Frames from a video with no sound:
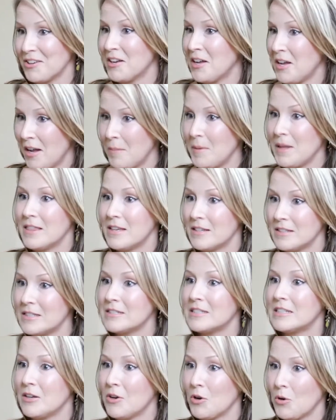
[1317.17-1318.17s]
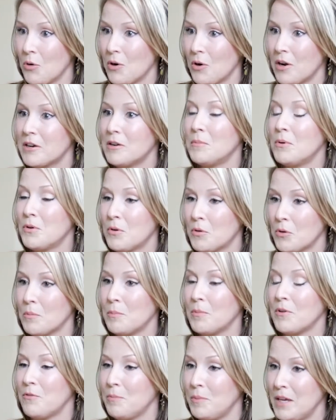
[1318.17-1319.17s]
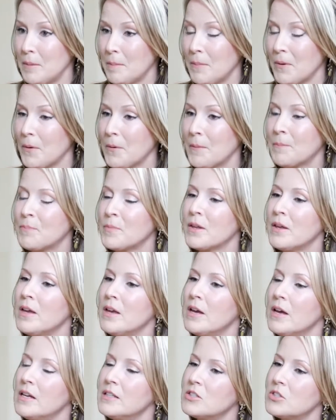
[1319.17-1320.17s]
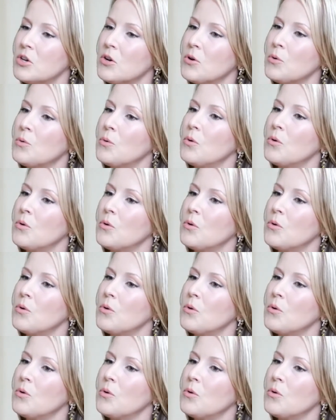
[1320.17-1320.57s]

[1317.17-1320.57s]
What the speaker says: I mean, this is an incredible group of people. And so